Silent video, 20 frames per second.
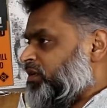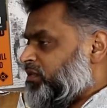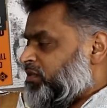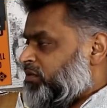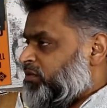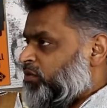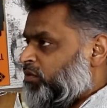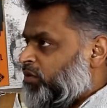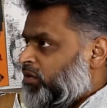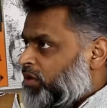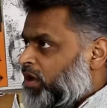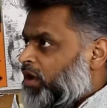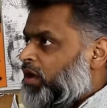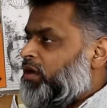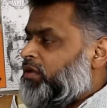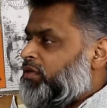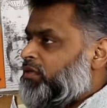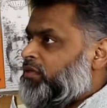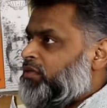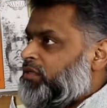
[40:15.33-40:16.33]
So the
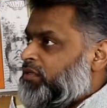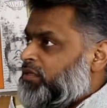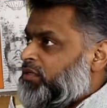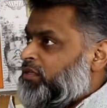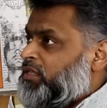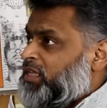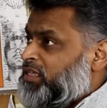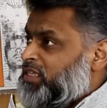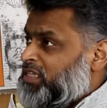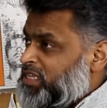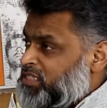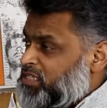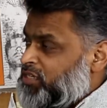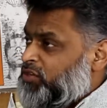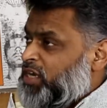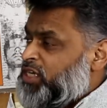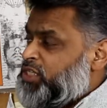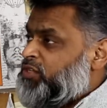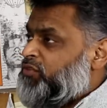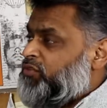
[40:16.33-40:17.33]
Quran, the
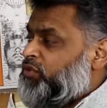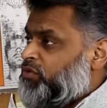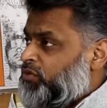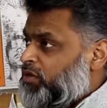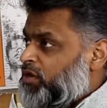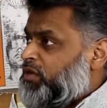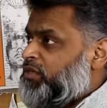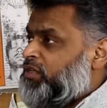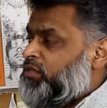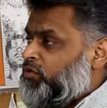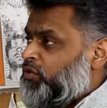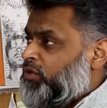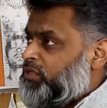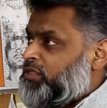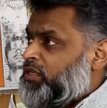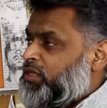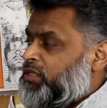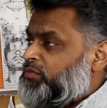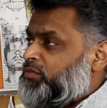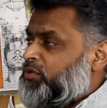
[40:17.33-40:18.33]
desecration of the Quran in
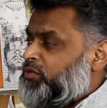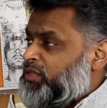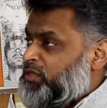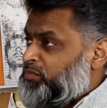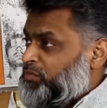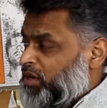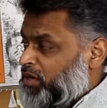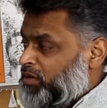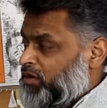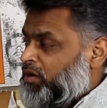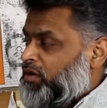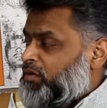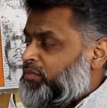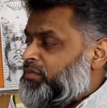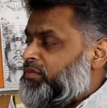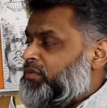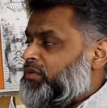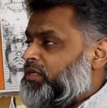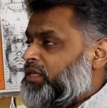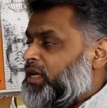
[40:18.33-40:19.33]
Guantanamo and
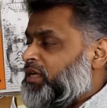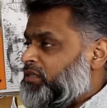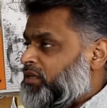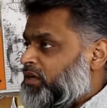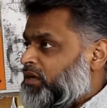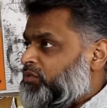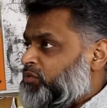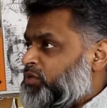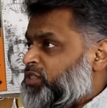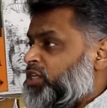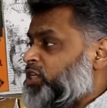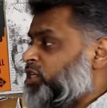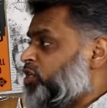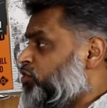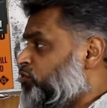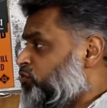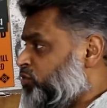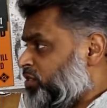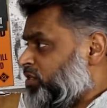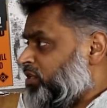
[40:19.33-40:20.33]
Bagram, Kandahar, was a
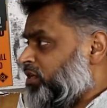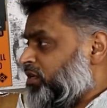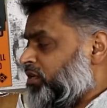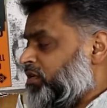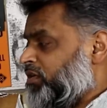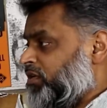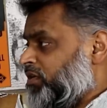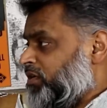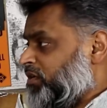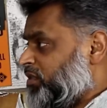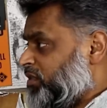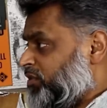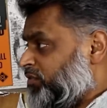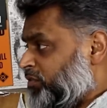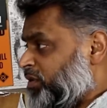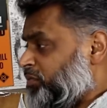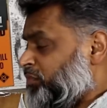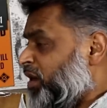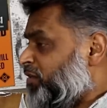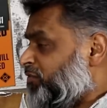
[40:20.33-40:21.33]
huge thing.
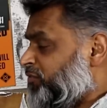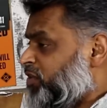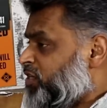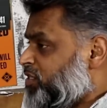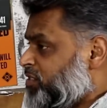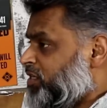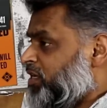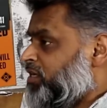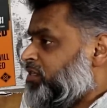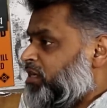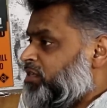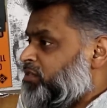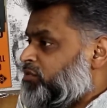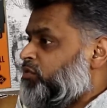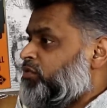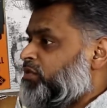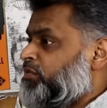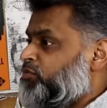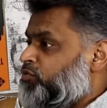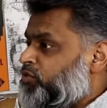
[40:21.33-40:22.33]
In my first days, I
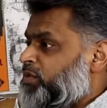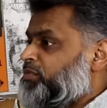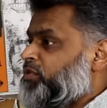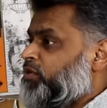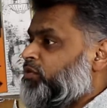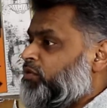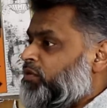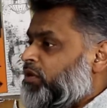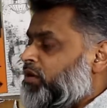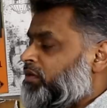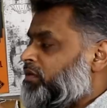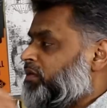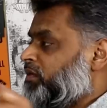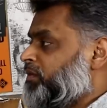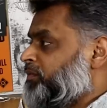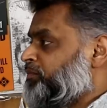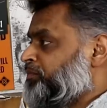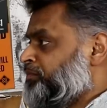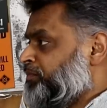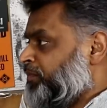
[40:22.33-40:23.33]
saw them rip the Quran
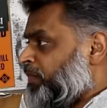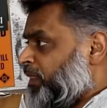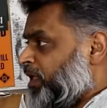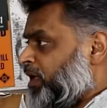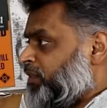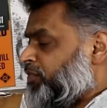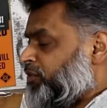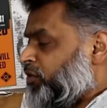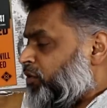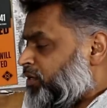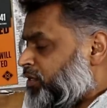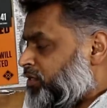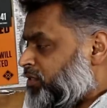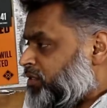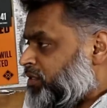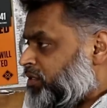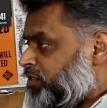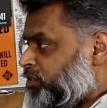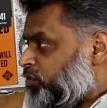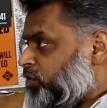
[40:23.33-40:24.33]
and throw it
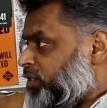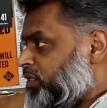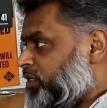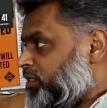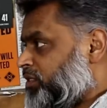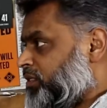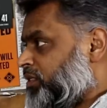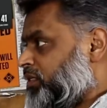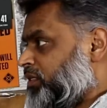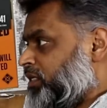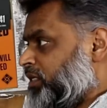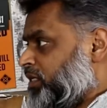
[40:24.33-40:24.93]
into the toilet.